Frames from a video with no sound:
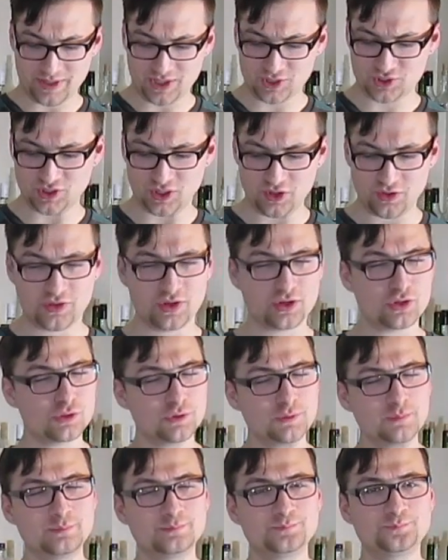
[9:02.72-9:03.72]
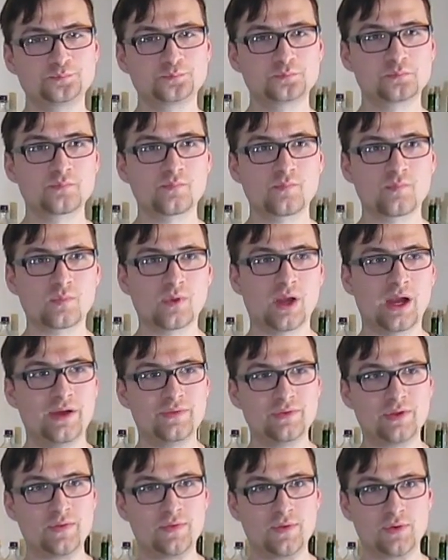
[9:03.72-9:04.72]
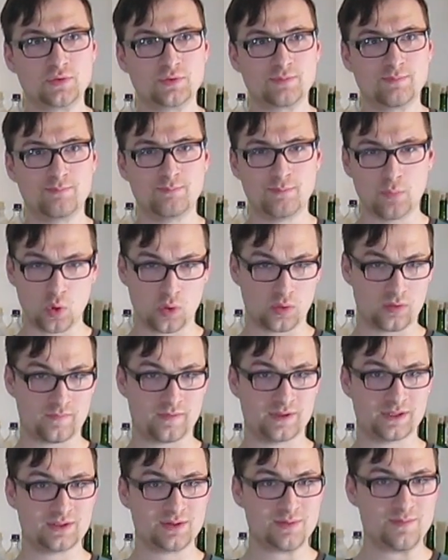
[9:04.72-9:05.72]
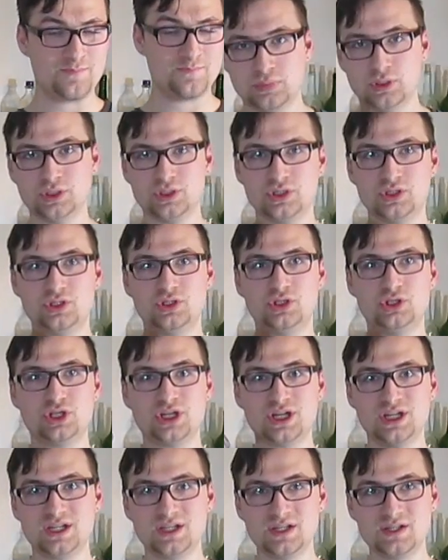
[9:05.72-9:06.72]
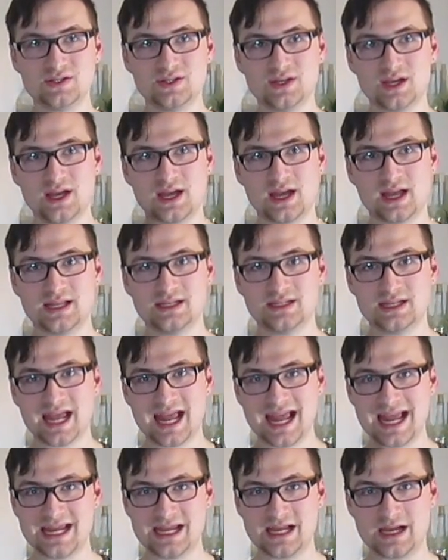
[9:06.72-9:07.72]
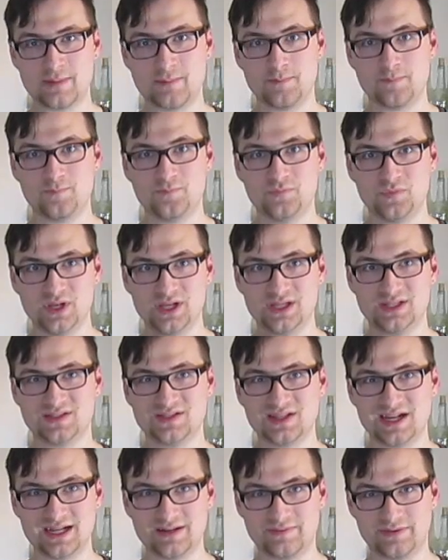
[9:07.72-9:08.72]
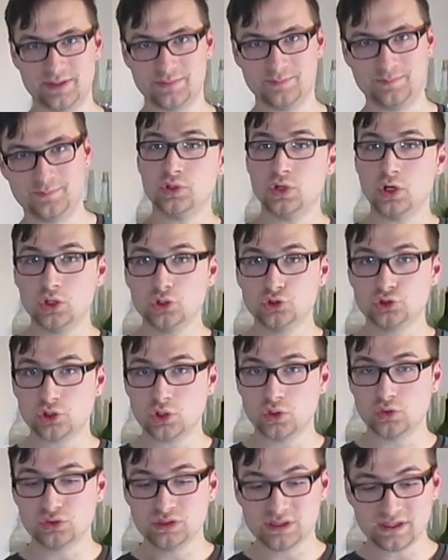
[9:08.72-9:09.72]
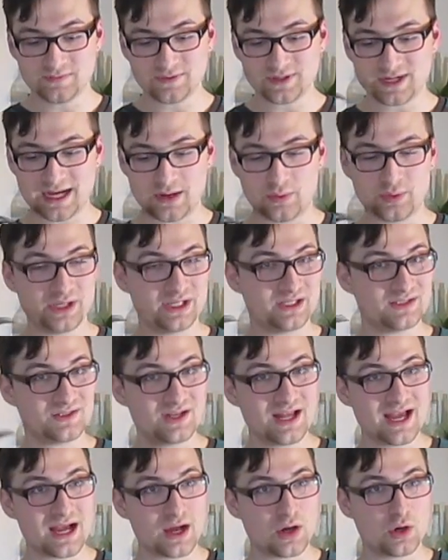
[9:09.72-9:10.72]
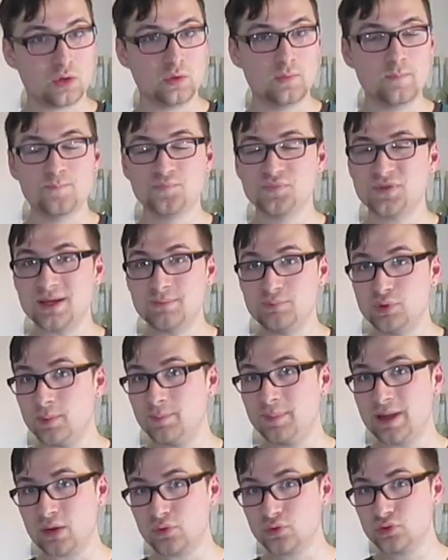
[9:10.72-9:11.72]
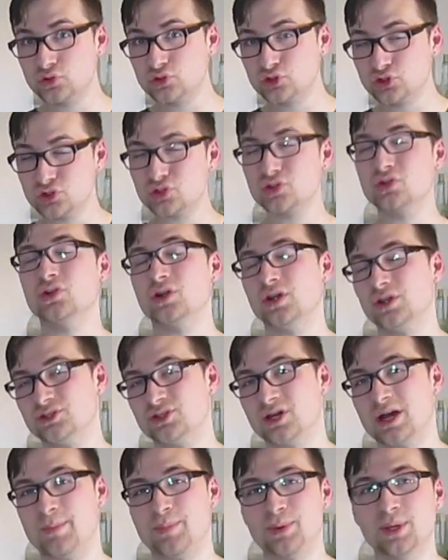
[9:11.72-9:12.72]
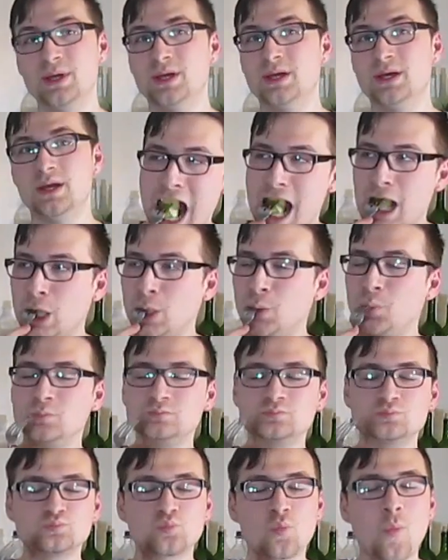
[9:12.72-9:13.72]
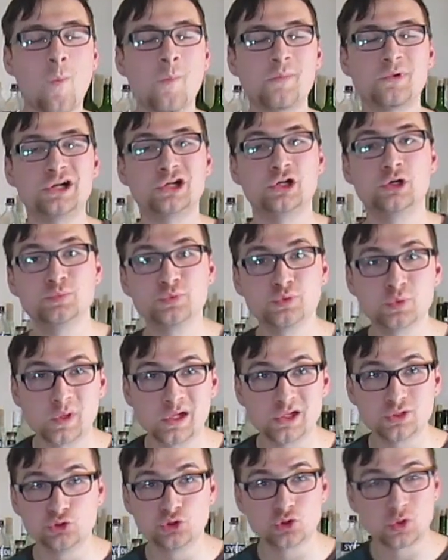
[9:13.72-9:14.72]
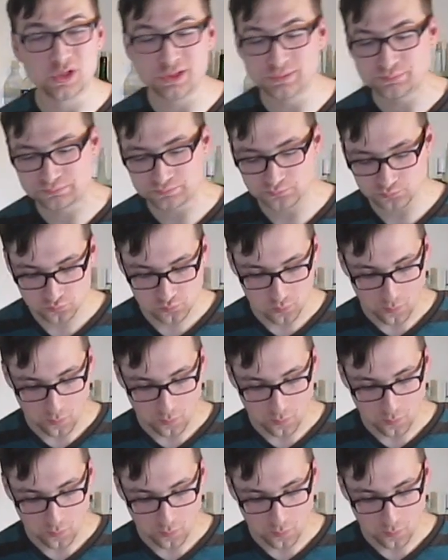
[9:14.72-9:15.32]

makes it thicker, and then there's more of it. Put cheese and ham inside of it. You can also leave it how it is now and put powdered sugar on top. I hope you all enjoyed